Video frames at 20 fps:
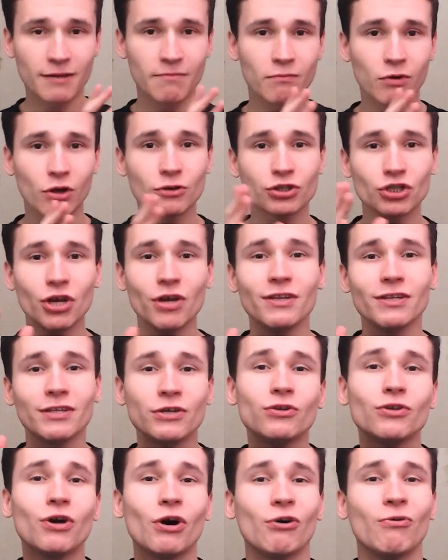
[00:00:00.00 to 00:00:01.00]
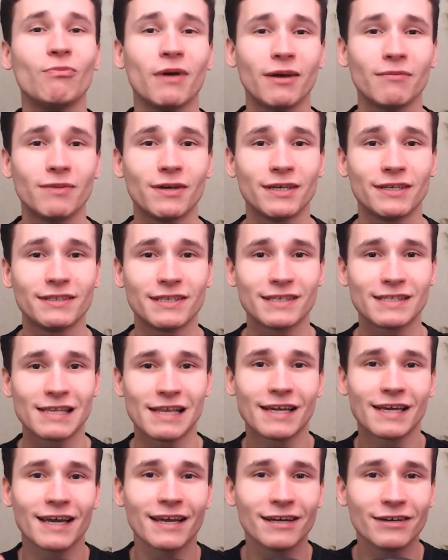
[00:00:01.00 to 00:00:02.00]
Blockchain, you know, maybe it is
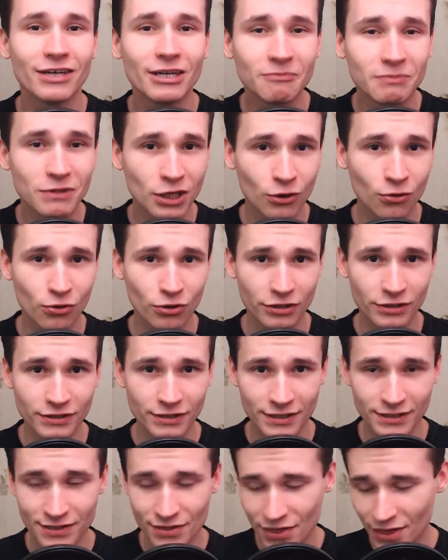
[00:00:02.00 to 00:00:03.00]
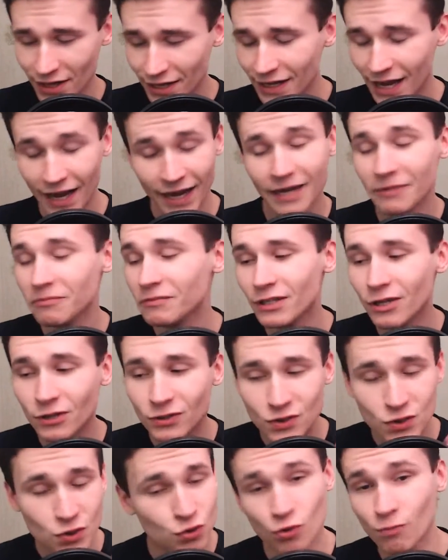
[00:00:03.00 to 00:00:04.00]
like a cryptocurrencies thing. I'm
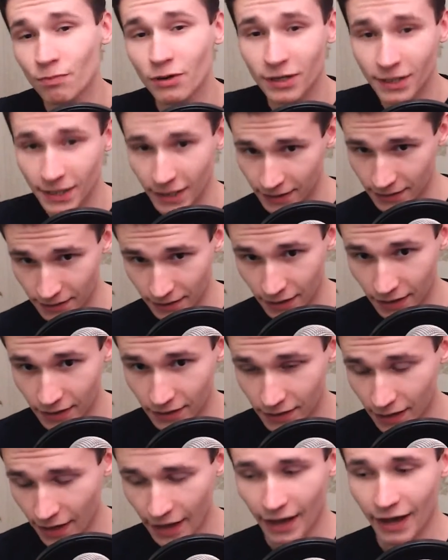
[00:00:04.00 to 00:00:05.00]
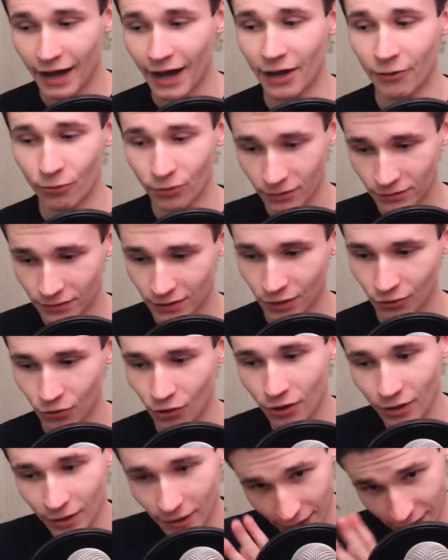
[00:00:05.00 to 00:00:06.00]
not super into it. I will tell
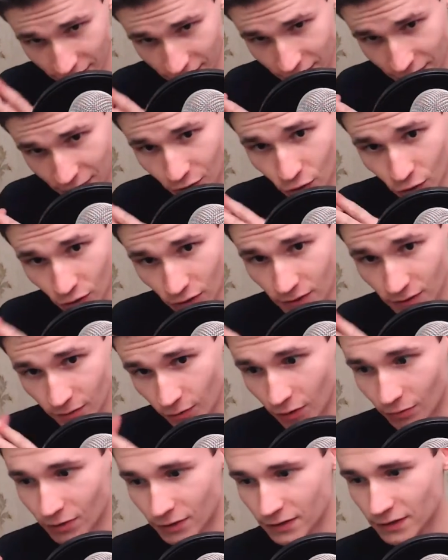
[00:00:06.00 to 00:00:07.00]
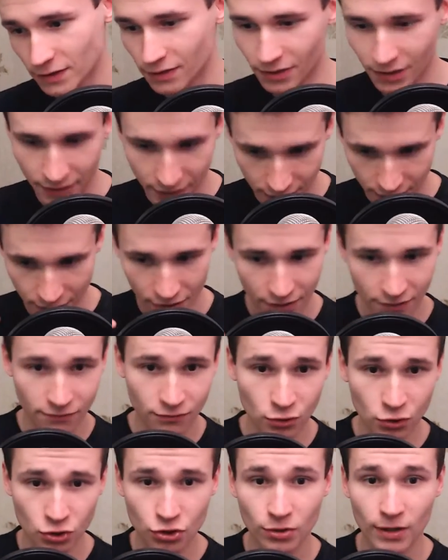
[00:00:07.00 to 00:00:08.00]
you in current moment. In the
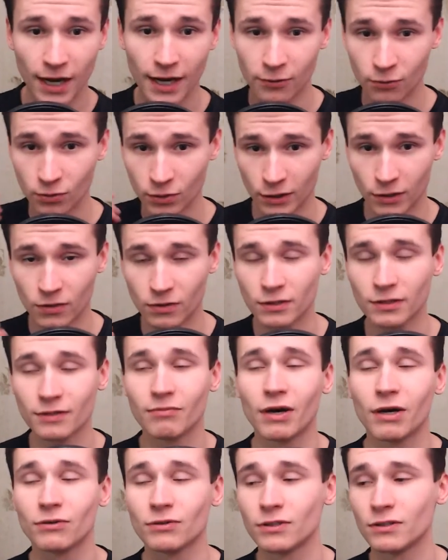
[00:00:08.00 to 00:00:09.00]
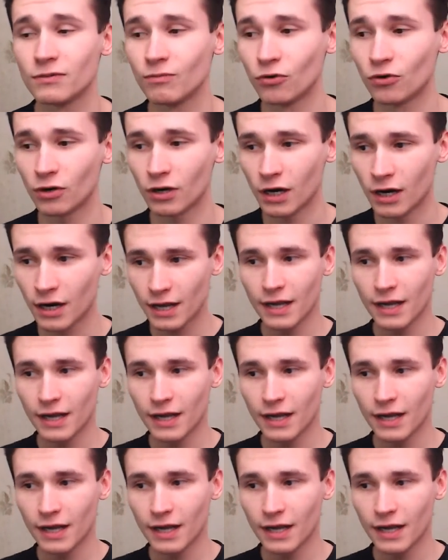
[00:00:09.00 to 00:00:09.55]
future, I will learn about it more.